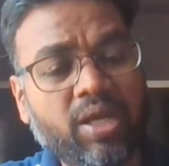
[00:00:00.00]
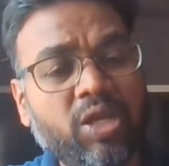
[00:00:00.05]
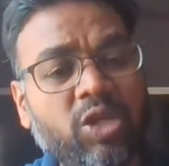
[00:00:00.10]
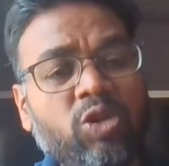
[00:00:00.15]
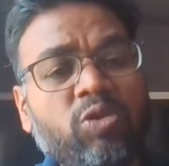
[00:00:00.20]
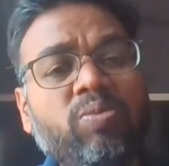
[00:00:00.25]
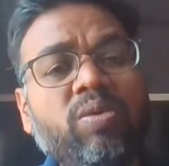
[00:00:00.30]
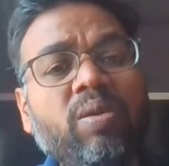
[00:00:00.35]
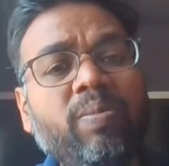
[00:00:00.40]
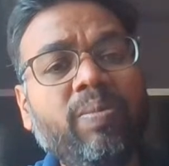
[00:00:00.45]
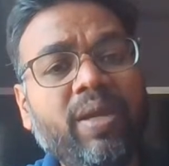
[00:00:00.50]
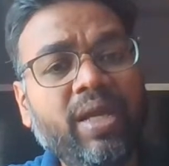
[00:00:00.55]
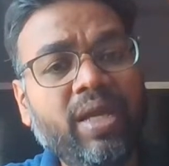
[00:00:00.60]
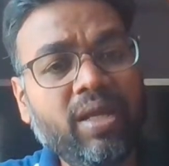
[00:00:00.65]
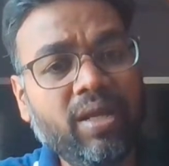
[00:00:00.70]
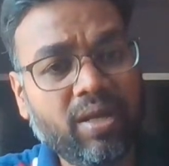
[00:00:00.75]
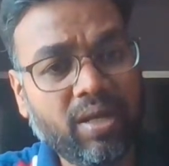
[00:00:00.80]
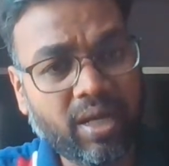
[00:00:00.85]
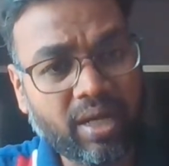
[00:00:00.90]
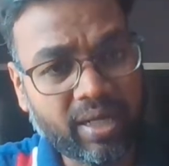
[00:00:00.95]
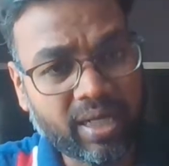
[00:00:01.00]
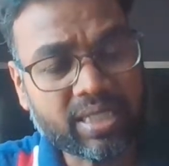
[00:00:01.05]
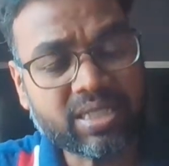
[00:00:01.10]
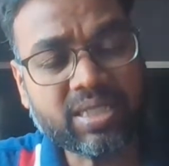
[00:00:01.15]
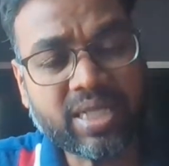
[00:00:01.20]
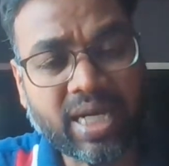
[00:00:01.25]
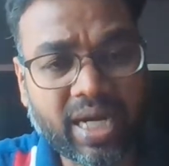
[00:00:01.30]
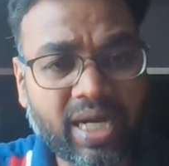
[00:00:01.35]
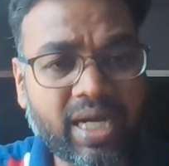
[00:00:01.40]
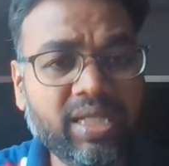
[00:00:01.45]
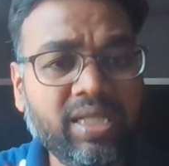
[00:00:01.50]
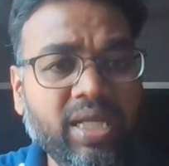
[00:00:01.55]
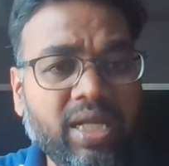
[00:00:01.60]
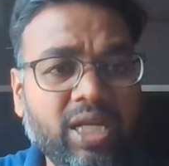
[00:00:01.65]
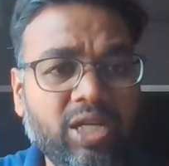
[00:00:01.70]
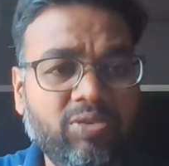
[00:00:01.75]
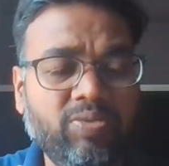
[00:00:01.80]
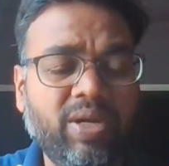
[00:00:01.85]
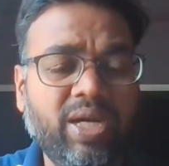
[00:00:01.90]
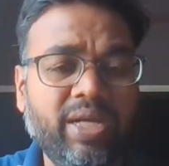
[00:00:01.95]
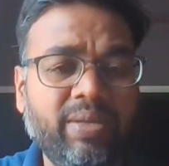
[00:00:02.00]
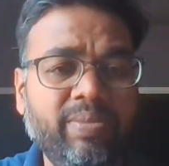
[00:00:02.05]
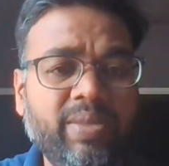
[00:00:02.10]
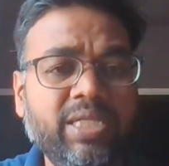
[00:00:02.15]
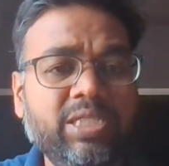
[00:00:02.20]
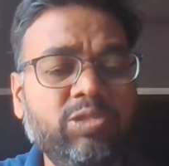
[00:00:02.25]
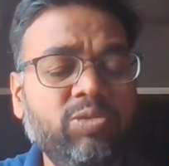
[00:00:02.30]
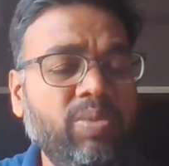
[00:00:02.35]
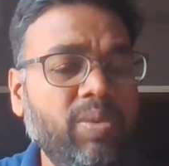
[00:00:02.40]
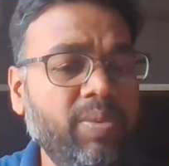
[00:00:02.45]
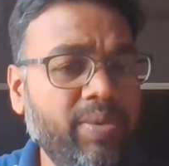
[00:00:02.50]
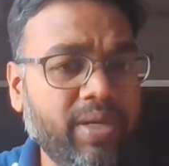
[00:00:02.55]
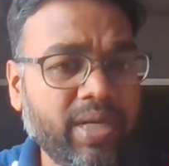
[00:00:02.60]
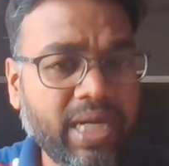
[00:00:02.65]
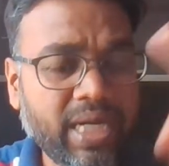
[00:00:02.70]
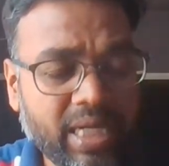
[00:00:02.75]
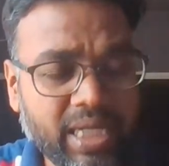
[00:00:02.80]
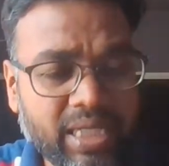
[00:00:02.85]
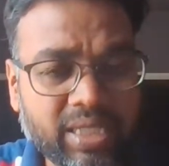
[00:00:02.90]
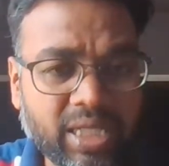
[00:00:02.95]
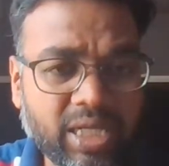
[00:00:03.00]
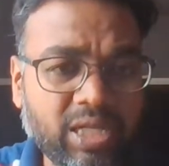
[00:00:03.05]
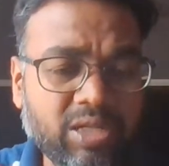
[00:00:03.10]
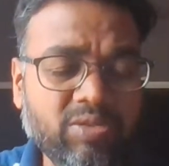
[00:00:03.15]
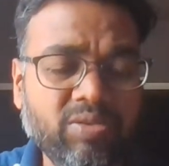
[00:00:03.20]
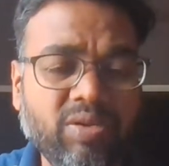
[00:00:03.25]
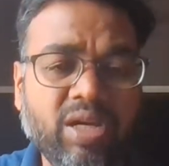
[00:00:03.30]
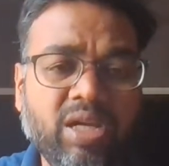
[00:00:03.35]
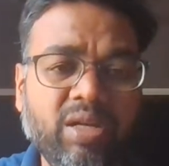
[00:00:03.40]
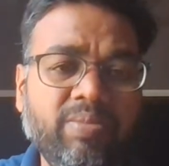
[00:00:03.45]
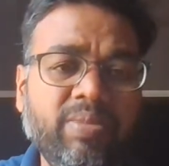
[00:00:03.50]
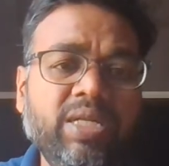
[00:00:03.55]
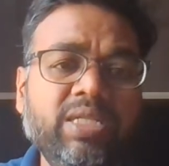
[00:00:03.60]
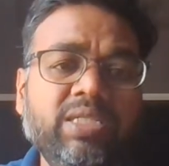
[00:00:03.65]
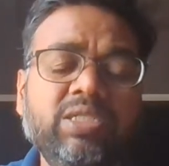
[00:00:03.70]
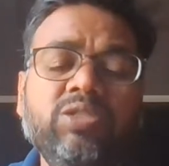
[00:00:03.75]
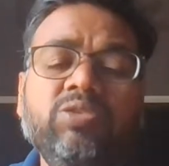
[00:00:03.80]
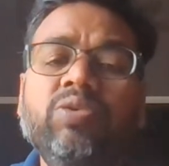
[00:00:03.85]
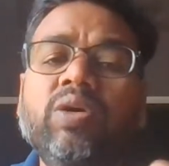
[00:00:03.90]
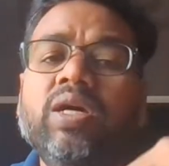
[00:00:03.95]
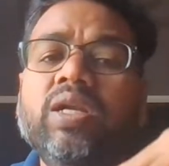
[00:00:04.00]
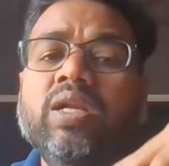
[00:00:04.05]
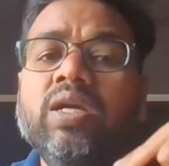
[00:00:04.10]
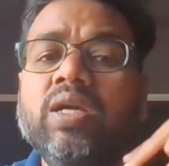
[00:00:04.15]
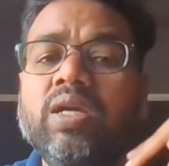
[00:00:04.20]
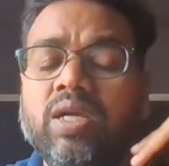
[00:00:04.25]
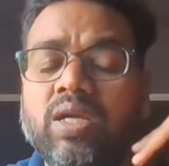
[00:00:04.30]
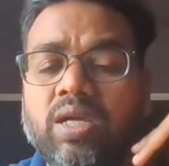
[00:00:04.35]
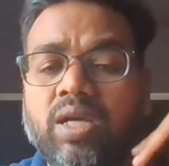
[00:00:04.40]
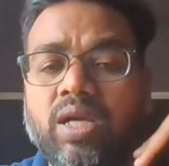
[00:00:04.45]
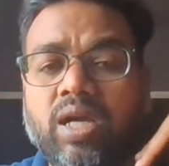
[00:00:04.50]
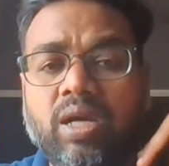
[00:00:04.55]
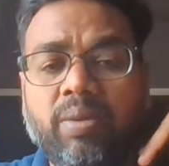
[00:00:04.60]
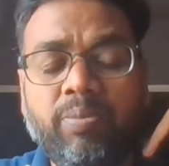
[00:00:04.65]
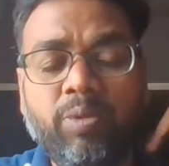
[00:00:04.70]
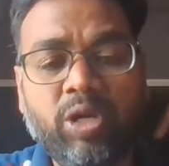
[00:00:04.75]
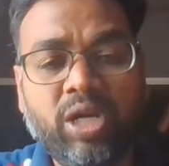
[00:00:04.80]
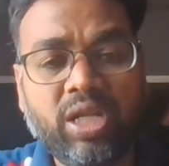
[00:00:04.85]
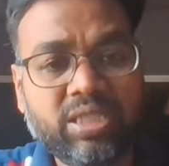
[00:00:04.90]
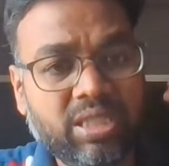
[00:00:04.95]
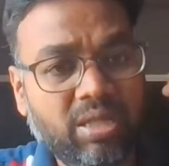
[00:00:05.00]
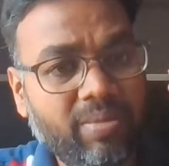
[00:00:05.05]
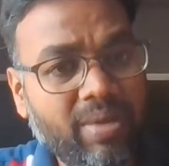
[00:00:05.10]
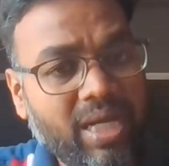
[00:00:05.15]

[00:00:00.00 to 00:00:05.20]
you will be understanding the requirements, you will be writing the requirements, you are putting some